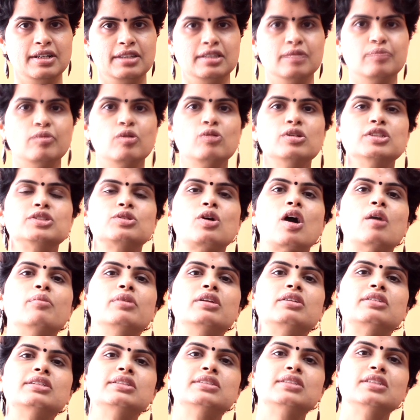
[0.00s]
The most
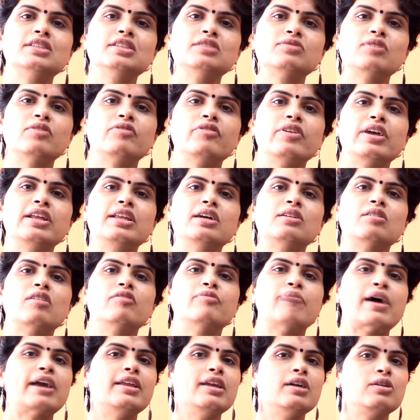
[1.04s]
common reasons for failure
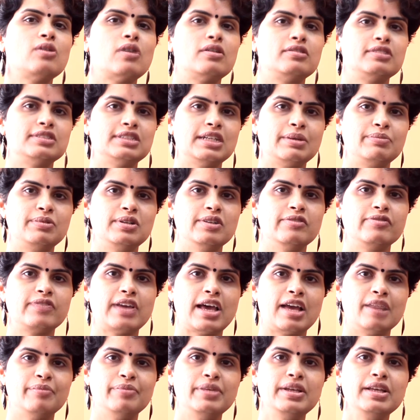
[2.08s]
of barrier contraceptive
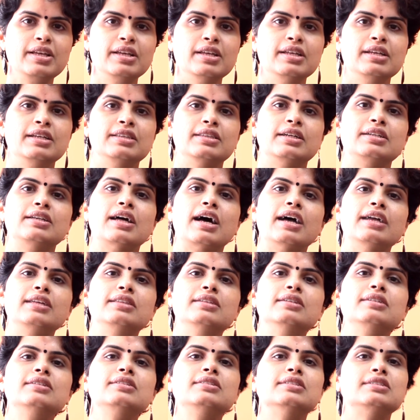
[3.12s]
can be that
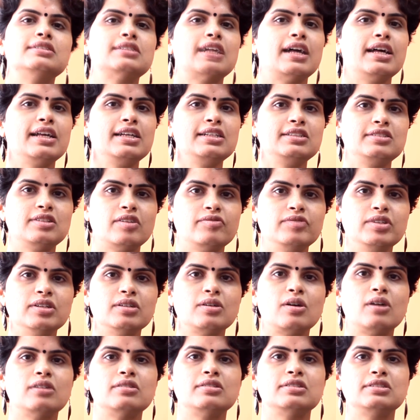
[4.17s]
either the size of the
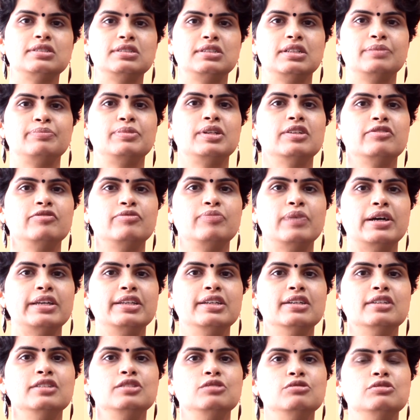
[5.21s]
contraceptive
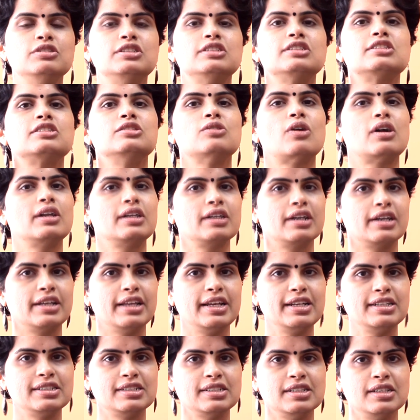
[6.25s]
barrier used is not
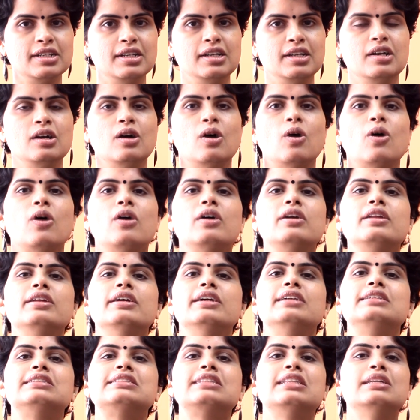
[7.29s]
correct or
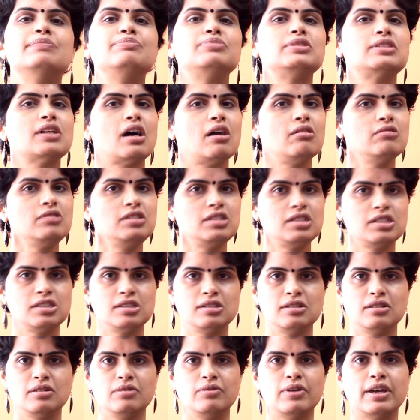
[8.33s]
it slips out
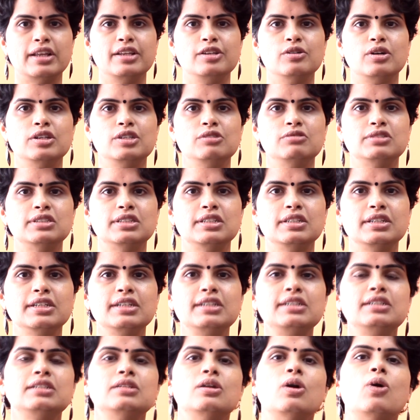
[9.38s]
while you are using
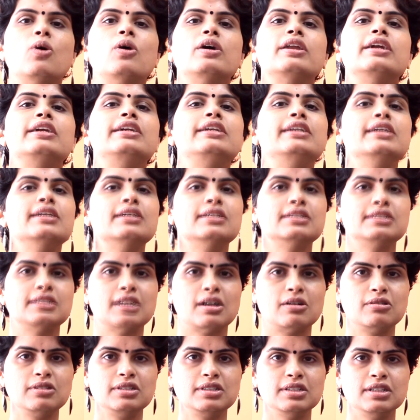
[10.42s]
it or it tears
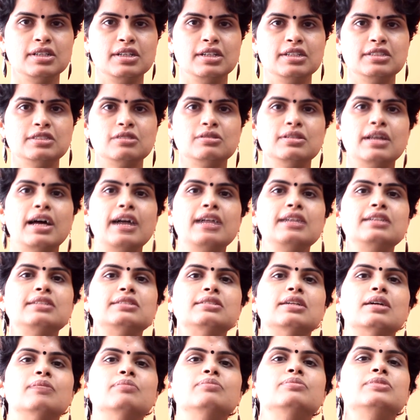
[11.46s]
out so that
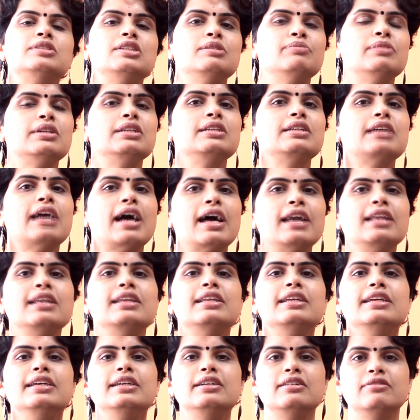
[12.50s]
some semen can
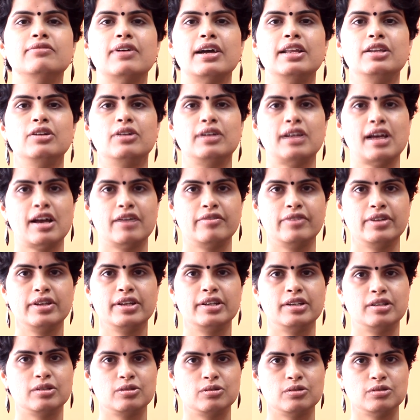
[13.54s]
leak while you are having
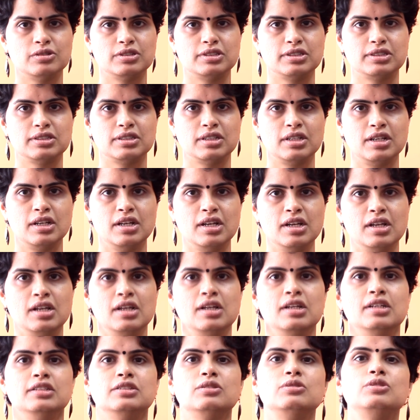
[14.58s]
intercourse.
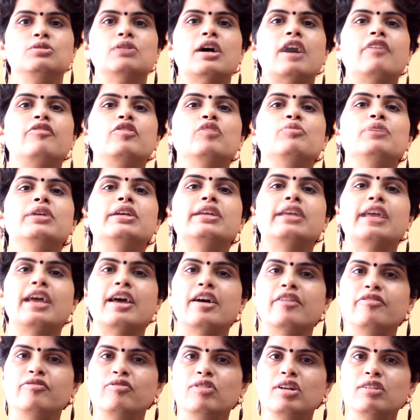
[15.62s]
So you have to be
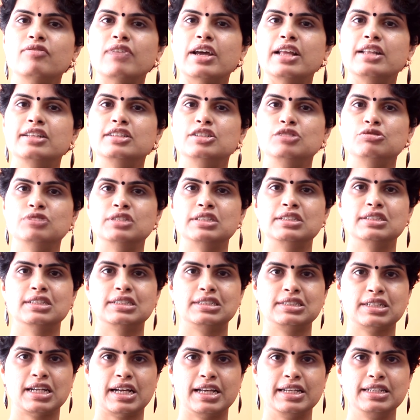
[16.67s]
careful while choosing the
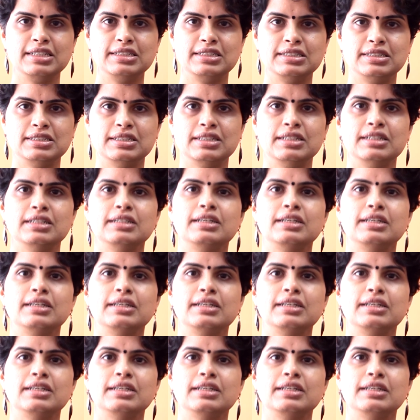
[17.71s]
size.